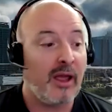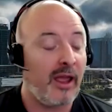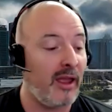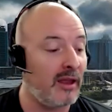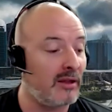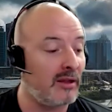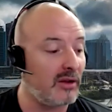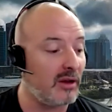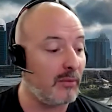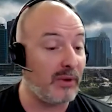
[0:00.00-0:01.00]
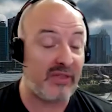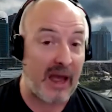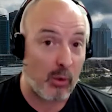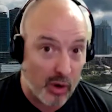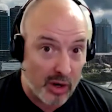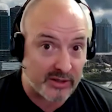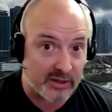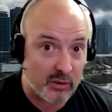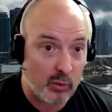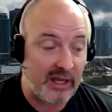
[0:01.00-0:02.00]
And But that worked.
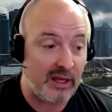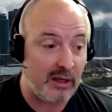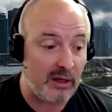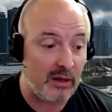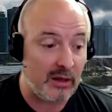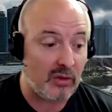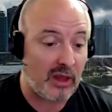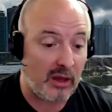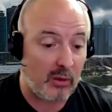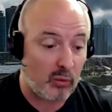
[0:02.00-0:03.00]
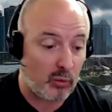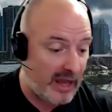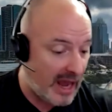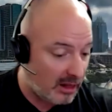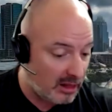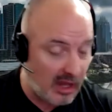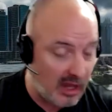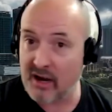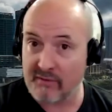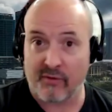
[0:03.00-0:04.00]
We they we had a
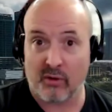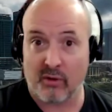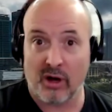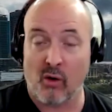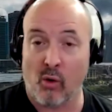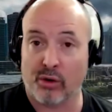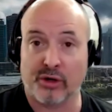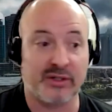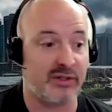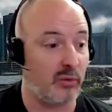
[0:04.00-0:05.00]
lot of uh, orders.